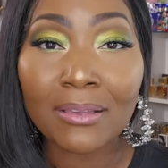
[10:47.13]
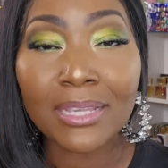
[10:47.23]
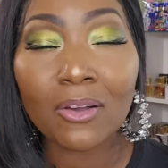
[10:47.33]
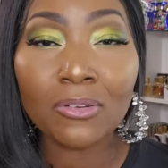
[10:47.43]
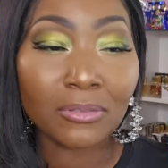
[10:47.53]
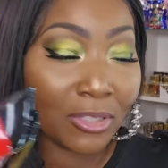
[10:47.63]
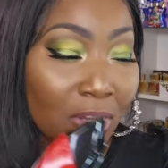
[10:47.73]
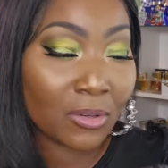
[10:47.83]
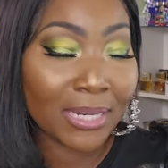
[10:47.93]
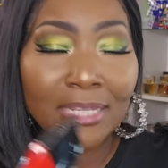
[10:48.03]
I was like, "Oh, you
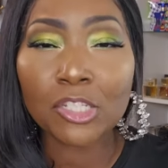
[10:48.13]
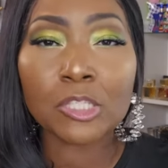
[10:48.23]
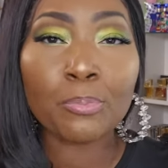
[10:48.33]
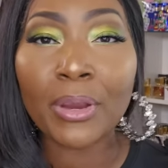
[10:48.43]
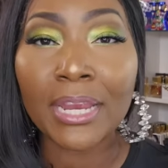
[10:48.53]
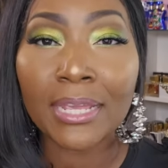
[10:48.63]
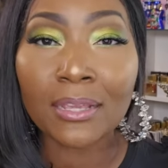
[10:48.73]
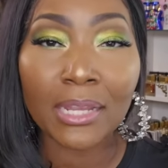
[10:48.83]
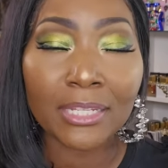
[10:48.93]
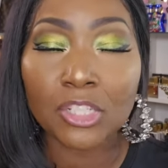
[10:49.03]
know," and I just sprayed
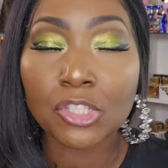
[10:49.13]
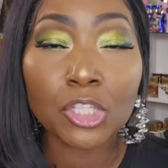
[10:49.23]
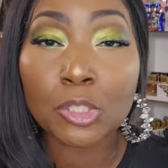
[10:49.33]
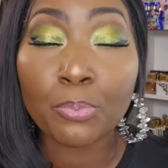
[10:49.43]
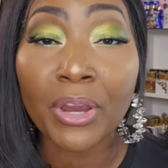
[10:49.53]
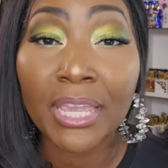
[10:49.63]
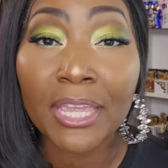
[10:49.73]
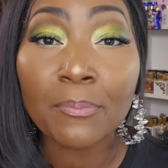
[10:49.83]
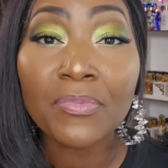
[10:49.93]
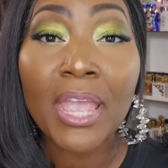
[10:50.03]
it like just to spray
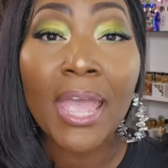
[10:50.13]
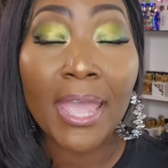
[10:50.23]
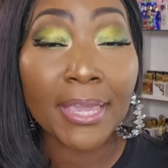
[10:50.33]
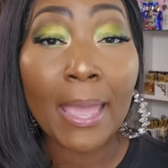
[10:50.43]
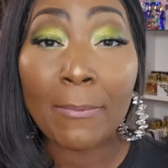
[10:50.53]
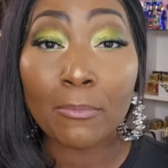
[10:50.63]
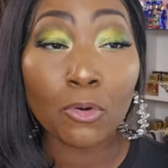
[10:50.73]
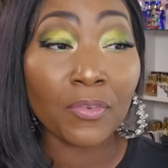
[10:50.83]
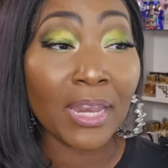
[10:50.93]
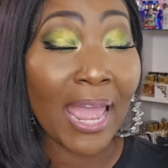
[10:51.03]
it and kept it moving.